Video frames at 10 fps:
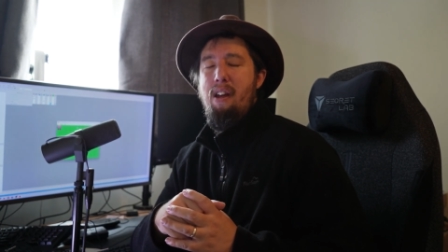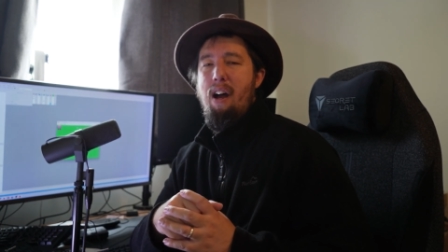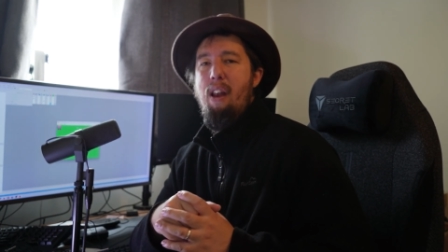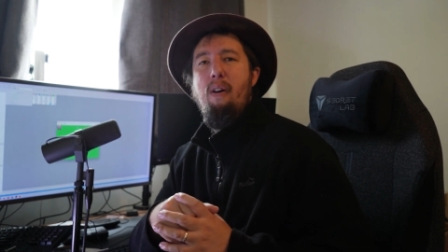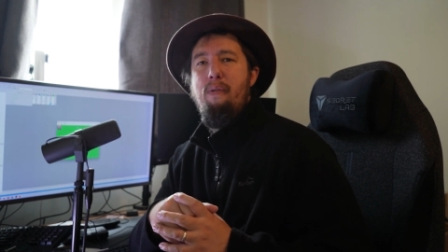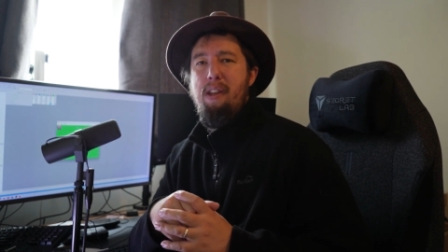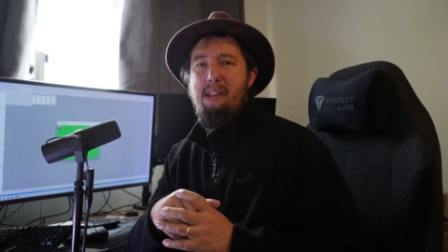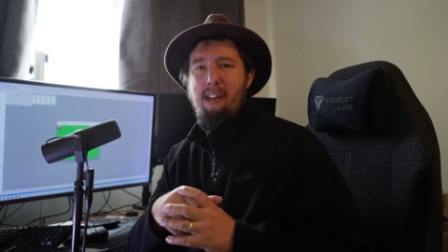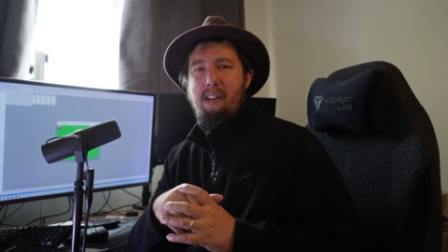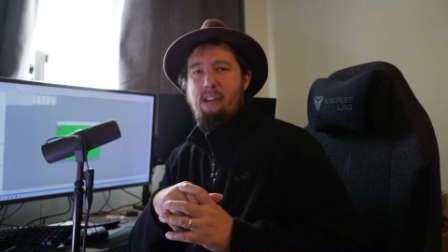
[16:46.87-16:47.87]
A lot of
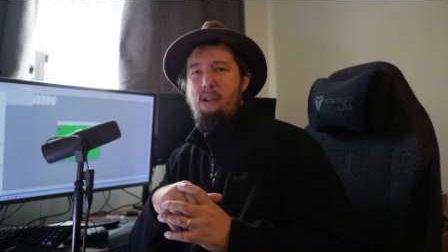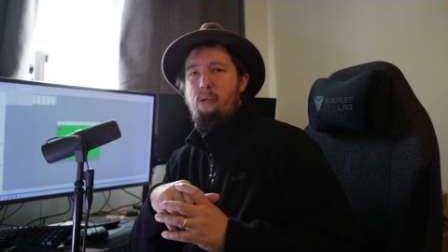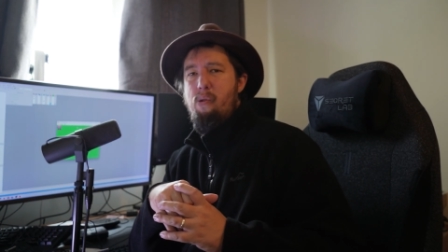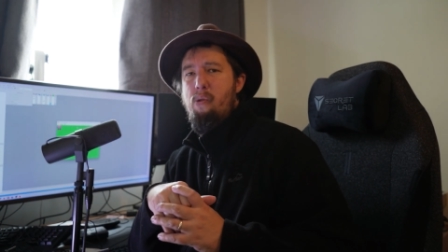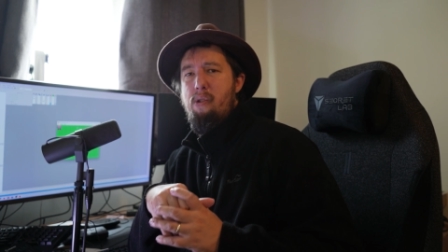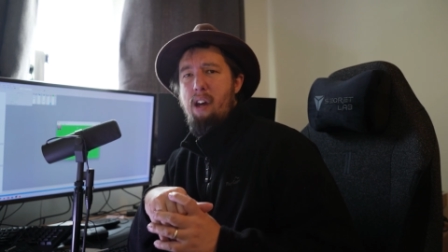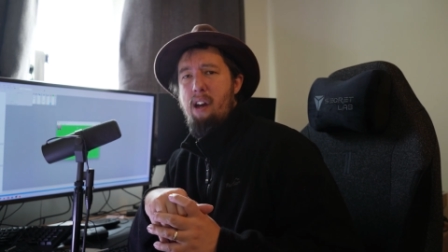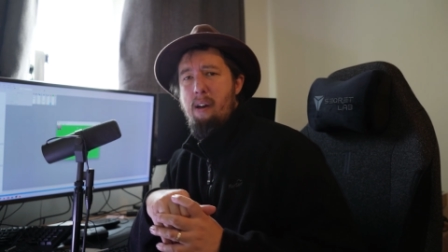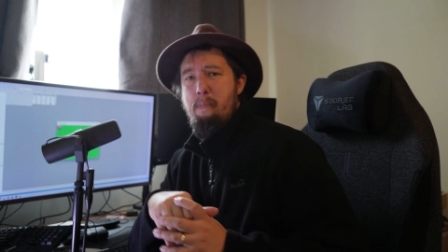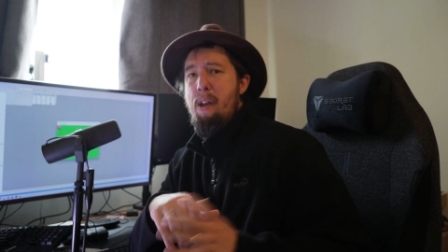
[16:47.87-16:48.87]
this is called
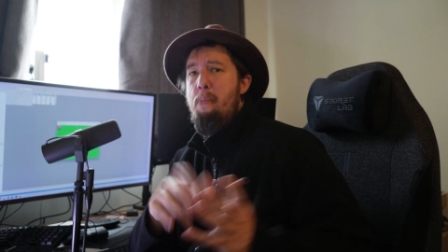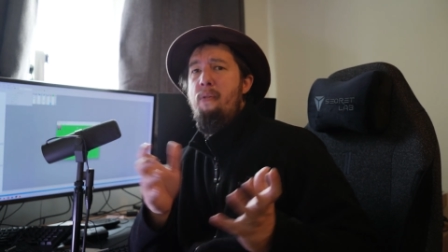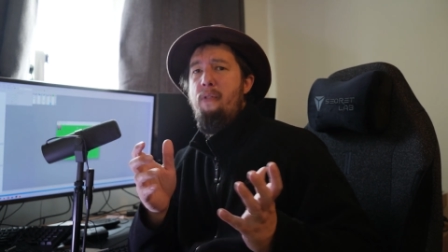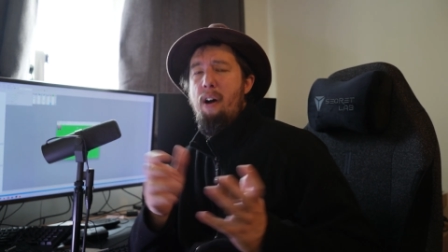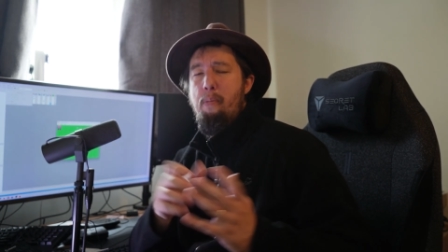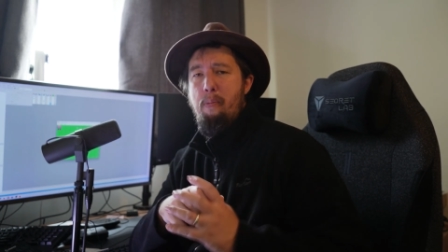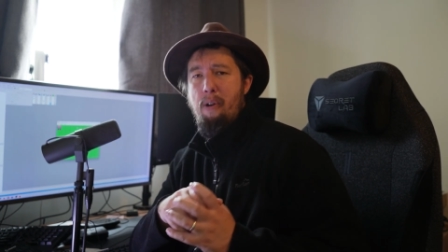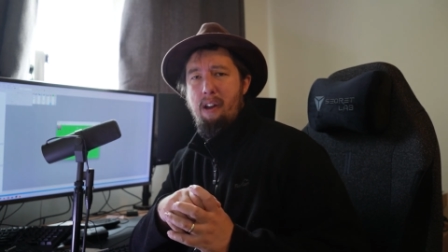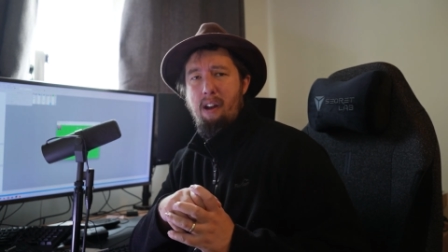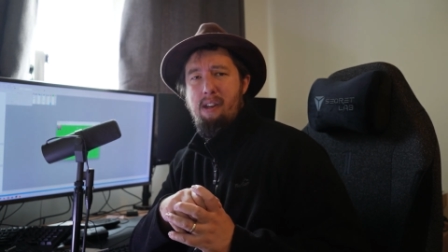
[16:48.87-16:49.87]
uh, minimum viable
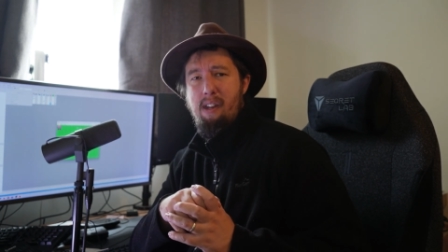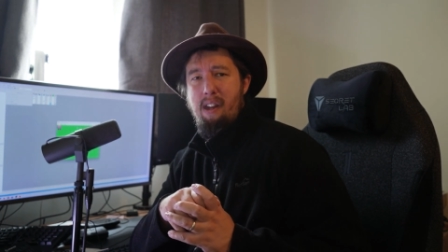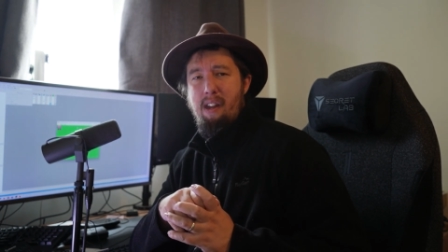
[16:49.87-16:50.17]
product,